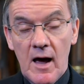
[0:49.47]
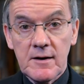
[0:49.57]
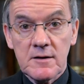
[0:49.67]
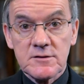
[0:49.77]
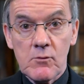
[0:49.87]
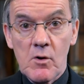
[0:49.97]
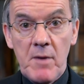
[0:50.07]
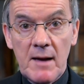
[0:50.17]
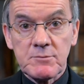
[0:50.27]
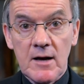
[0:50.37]
And as they were
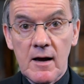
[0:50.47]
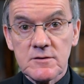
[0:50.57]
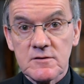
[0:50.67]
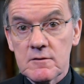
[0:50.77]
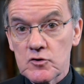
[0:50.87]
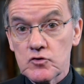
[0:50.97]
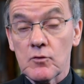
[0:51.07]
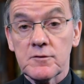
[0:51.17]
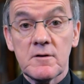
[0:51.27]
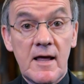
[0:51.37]
baptized in the
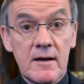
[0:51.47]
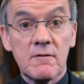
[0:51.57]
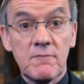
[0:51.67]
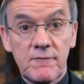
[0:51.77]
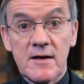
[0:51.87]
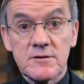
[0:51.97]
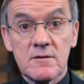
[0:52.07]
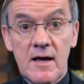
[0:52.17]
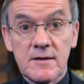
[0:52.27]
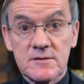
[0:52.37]
Jordan, they
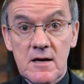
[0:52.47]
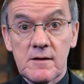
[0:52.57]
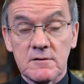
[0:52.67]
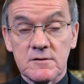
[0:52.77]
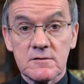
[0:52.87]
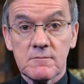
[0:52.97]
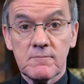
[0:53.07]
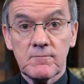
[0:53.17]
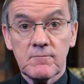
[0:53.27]
confessed their sins.